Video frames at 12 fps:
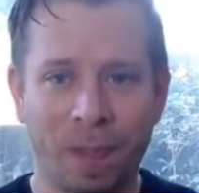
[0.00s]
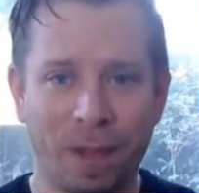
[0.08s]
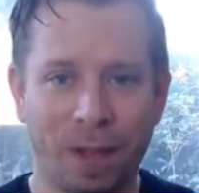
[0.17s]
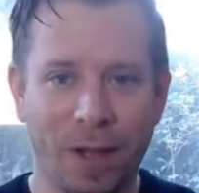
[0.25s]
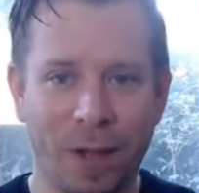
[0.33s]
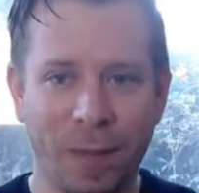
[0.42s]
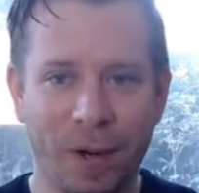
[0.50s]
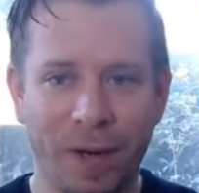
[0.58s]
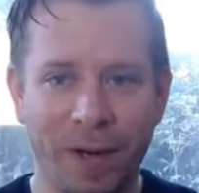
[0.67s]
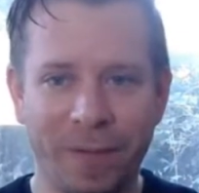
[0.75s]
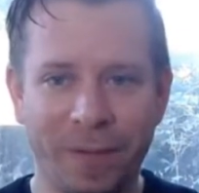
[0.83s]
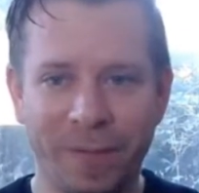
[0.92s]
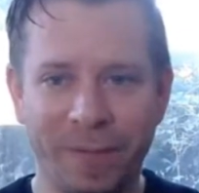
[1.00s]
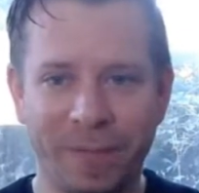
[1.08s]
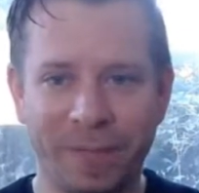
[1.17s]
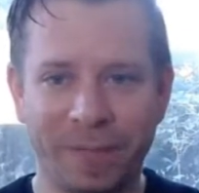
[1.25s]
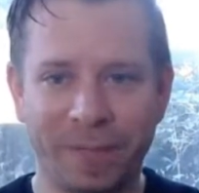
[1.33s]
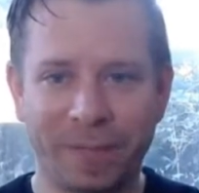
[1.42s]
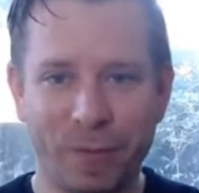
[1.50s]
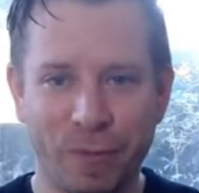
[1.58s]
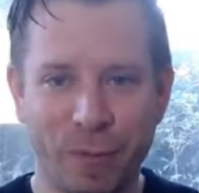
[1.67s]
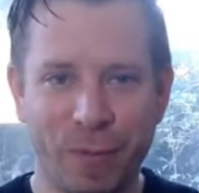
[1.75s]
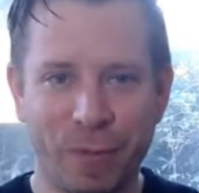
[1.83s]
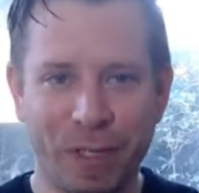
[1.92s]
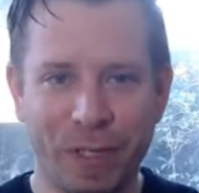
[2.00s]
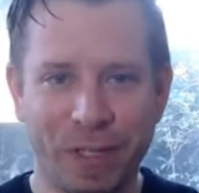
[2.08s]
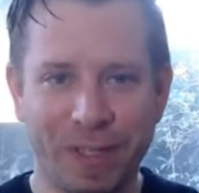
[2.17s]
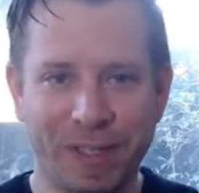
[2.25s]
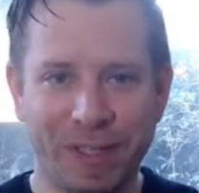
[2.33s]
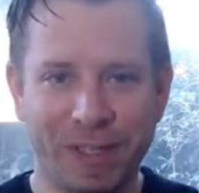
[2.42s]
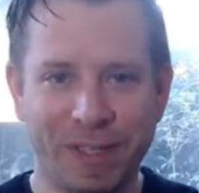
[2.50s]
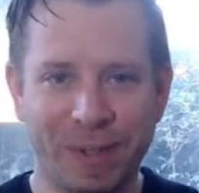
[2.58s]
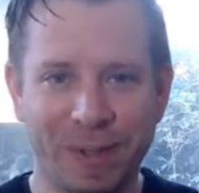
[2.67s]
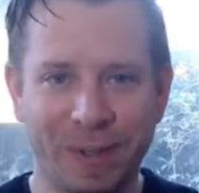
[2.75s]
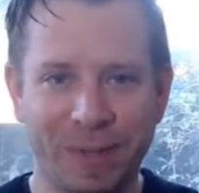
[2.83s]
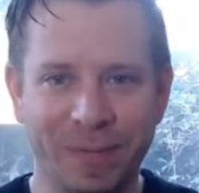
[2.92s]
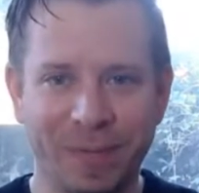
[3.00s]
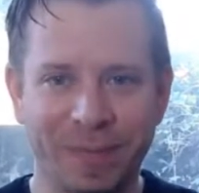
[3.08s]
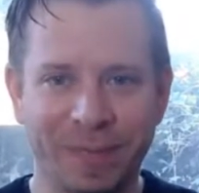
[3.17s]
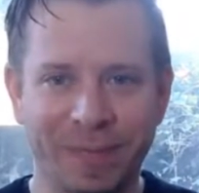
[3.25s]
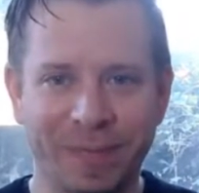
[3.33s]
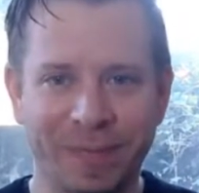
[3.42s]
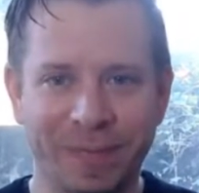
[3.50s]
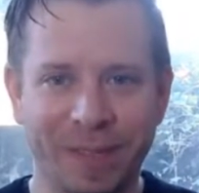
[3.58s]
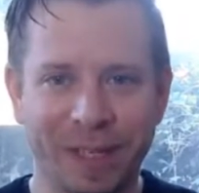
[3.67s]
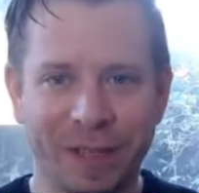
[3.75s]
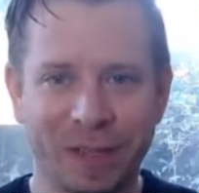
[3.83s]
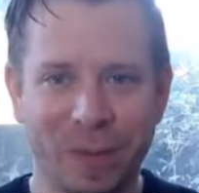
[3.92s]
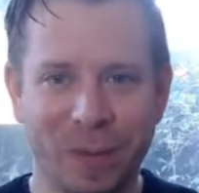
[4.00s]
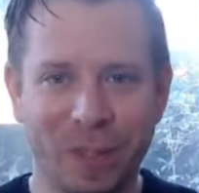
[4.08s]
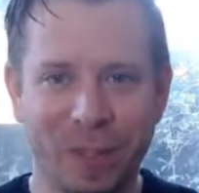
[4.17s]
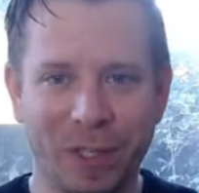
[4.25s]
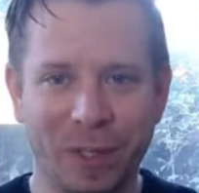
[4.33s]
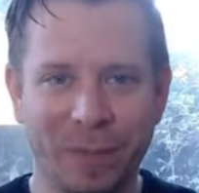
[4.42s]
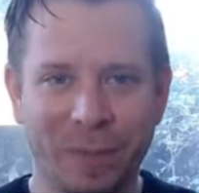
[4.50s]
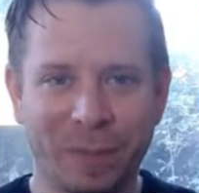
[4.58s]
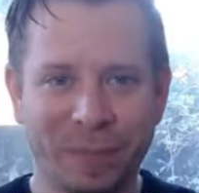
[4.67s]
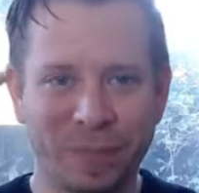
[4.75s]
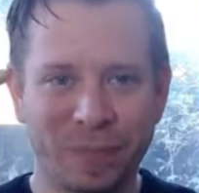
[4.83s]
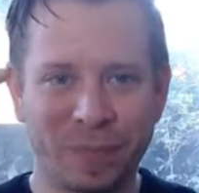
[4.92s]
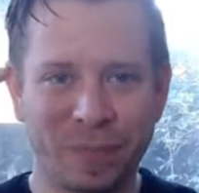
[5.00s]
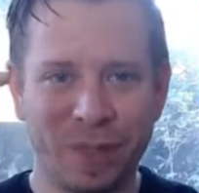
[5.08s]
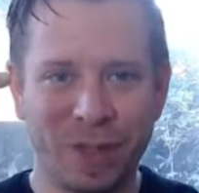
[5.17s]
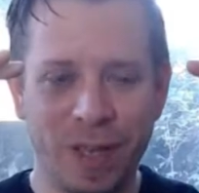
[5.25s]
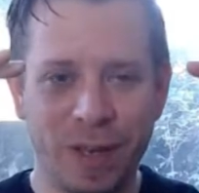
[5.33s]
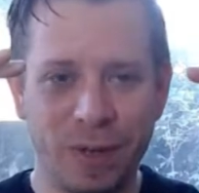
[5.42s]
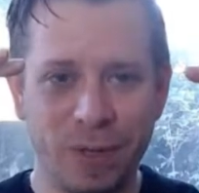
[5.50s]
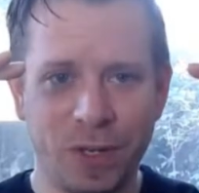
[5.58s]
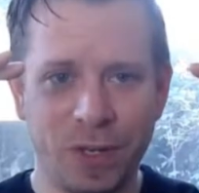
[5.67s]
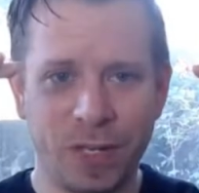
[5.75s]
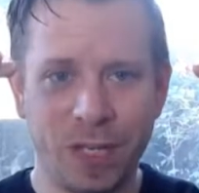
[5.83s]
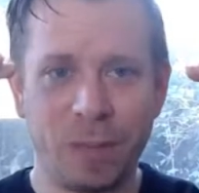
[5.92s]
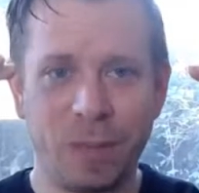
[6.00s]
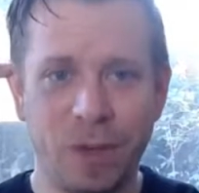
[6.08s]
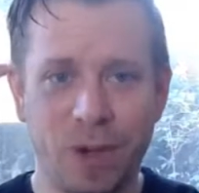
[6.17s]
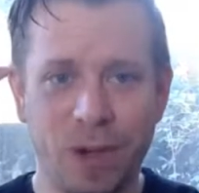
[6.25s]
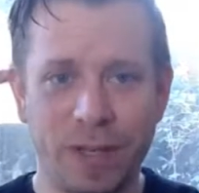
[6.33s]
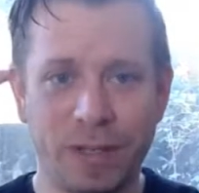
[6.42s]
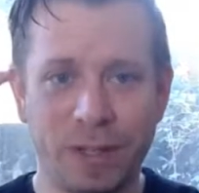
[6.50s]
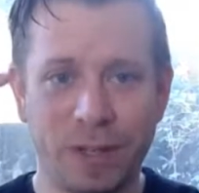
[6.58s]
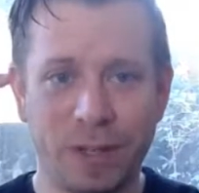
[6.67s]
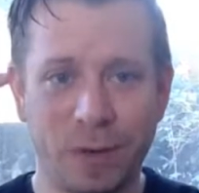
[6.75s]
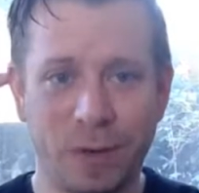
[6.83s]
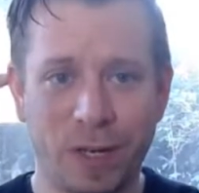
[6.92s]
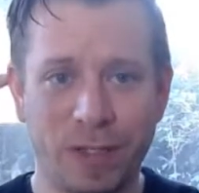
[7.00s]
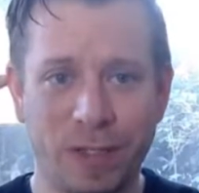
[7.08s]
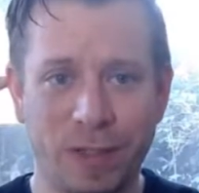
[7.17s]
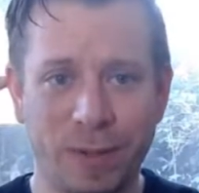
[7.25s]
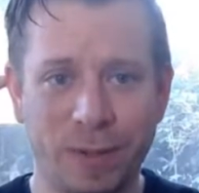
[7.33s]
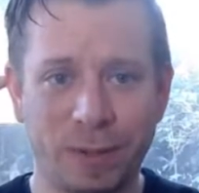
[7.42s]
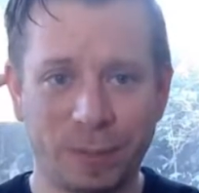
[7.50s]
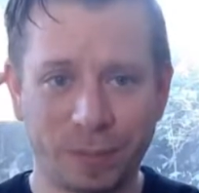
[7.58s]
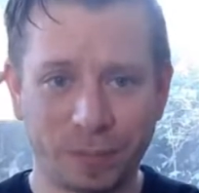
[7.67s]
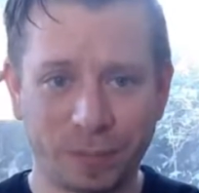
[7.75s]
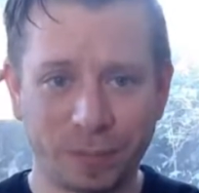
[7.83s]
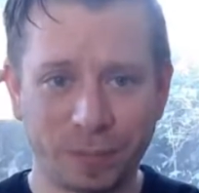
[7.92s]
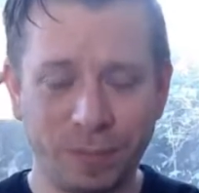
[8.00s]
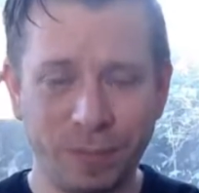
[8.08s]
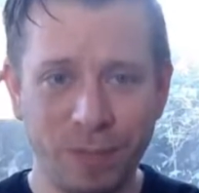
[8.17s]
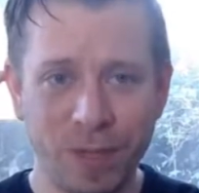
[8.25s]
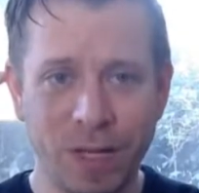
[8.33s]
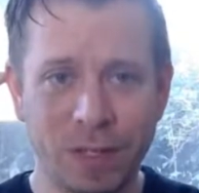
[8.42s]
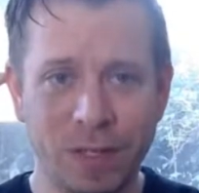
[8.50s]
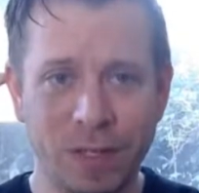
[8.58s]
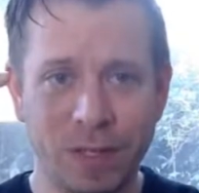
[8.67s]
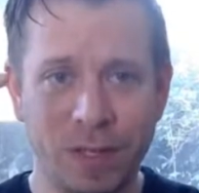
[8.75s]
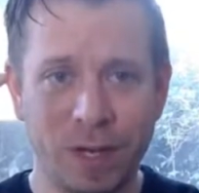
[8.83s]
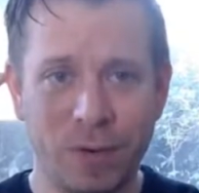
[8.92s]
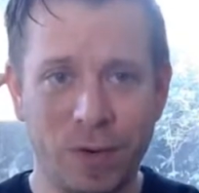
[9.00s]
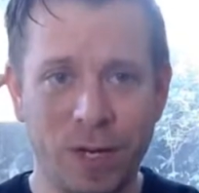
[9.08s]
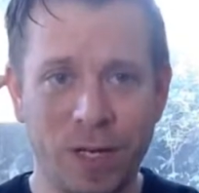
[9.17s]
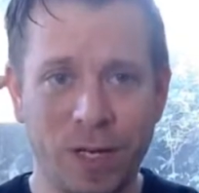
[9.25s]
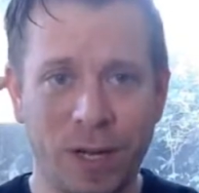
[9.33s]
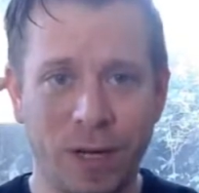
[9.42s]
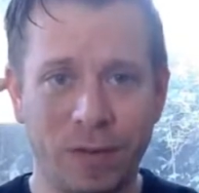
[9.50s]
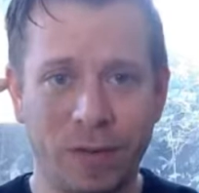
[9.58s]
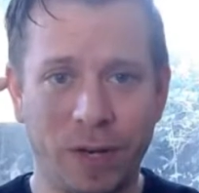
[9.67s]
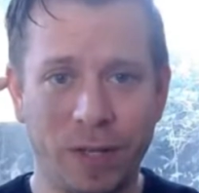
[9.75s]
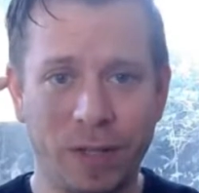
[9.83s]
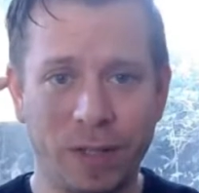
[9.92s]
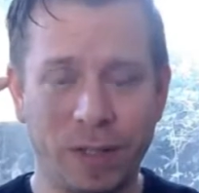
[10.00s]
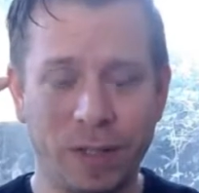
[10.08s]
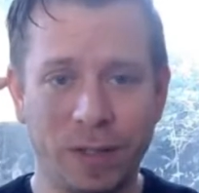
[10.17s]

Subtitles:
hi Marion from Mauritius, that's cool. Thanks for watching. So again, if you can keep your eyes on the horizon, that's a really kind of nice